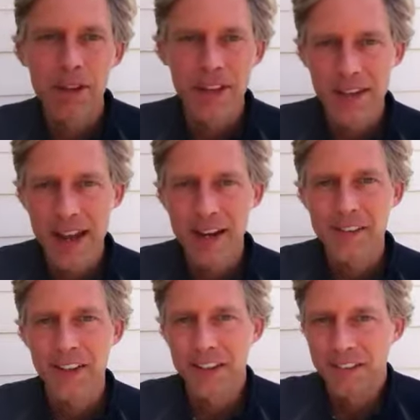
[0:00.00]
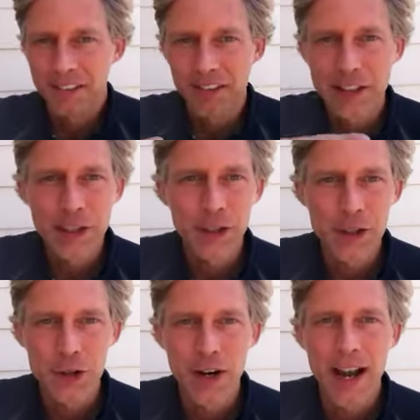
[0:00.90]
to the next and it's this
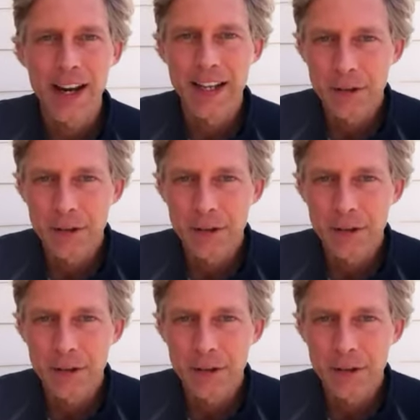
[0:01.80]
linear track